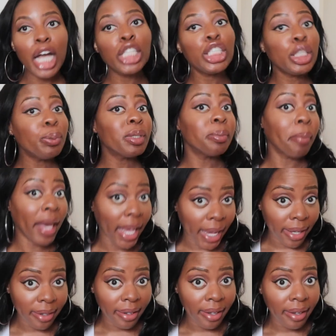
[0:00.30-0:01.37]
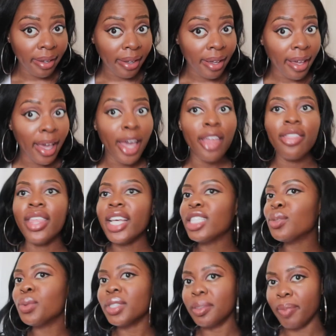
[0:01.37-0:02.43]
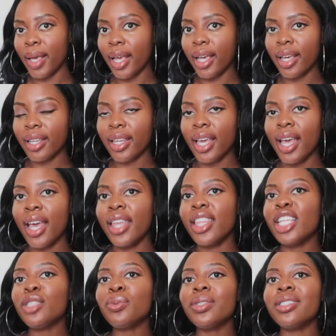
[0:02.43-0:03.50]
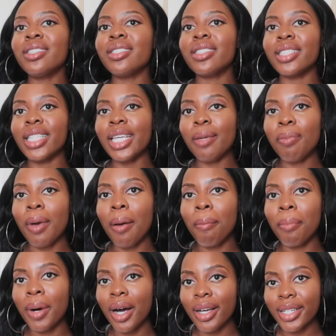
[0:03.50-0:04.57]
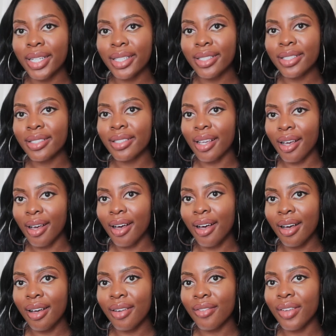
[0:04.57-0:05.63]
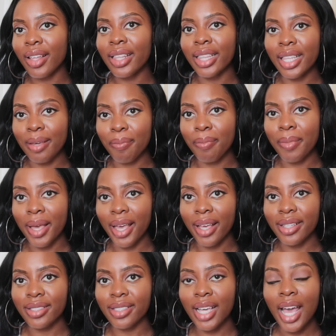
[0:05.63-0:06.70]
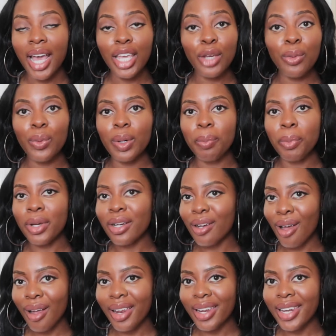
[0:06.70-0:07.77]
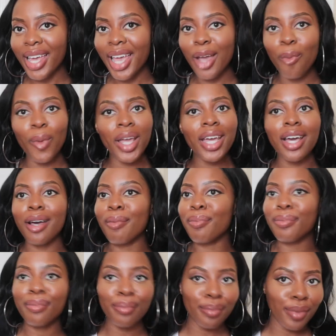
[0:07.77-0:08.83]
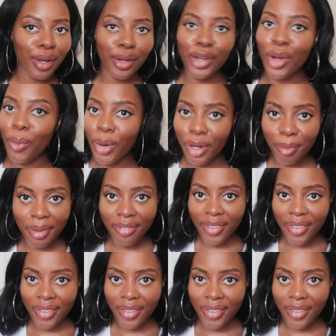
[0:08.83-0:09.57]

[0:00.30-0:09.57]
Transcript: She was bad. This was bad. This was the sleep bonnets of lip mask. You would put it on at night and wake up, nowhere to be